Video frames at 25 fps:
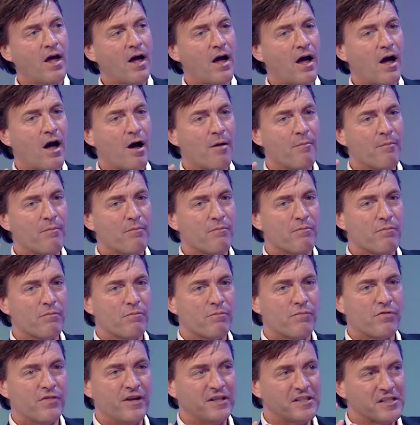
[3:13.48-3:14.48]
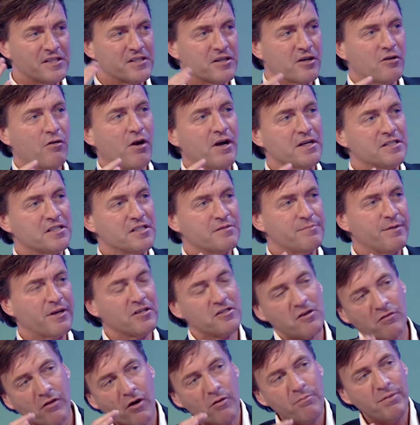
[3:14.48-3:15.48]
Um, this is a crisis because
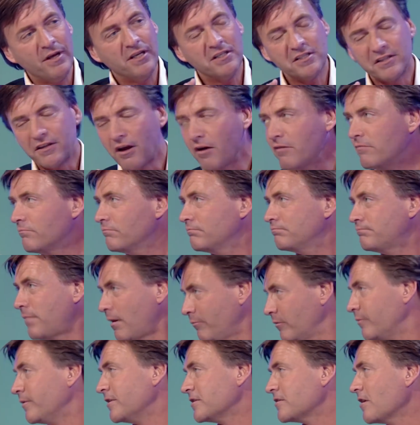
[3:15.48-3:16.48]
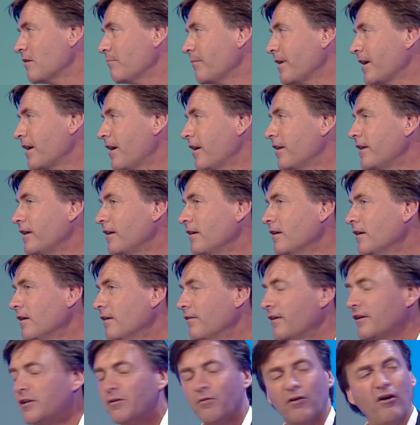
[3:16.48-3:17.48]
although bees don't, bumblebees don't make honey,
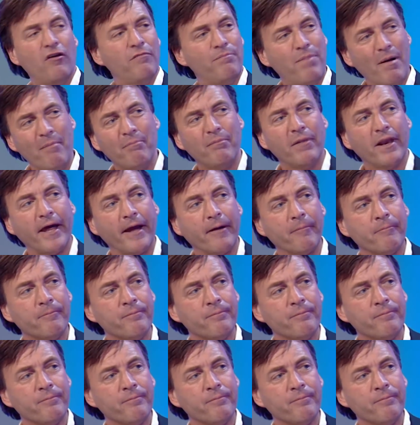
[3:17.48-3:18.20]
they do a lot of bumbling.